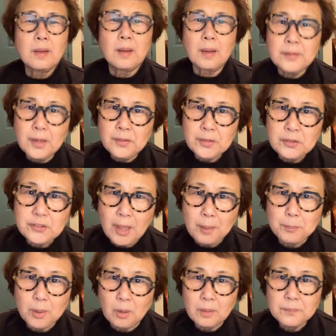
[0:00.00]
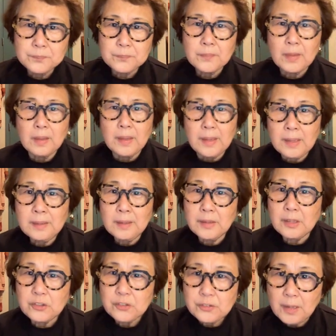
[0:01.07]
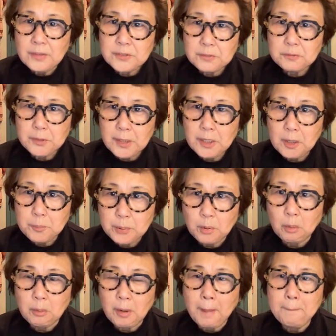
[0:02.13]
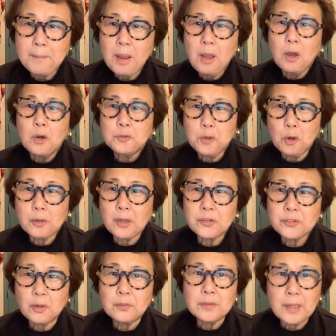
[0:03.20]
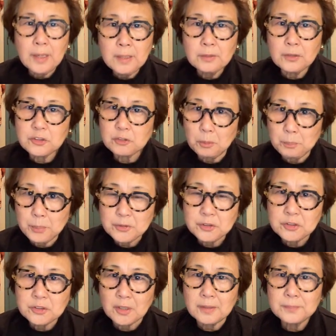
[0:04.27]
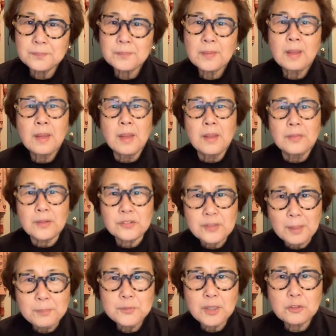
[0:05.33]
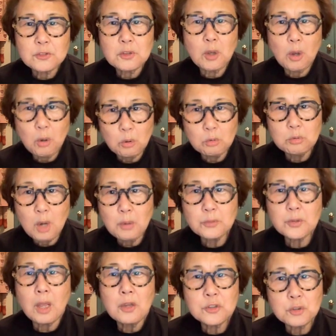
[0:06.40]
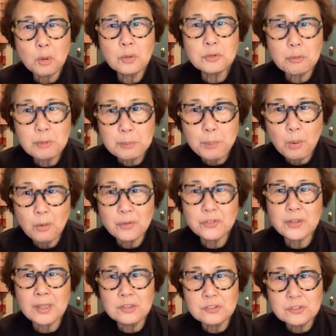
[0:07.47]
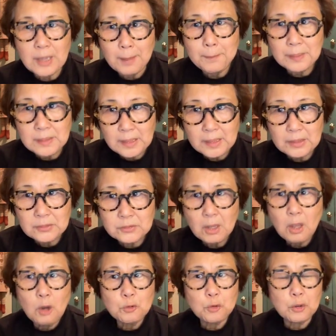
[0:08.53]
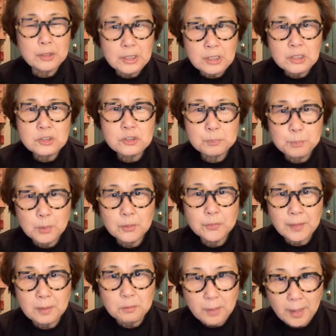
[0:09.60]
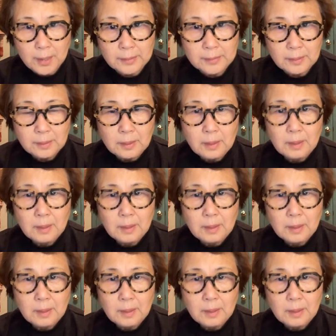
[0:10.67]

Another example, in an extensive reading program focused on English composition, the subjects who wrote short reports in Japanese for each book they read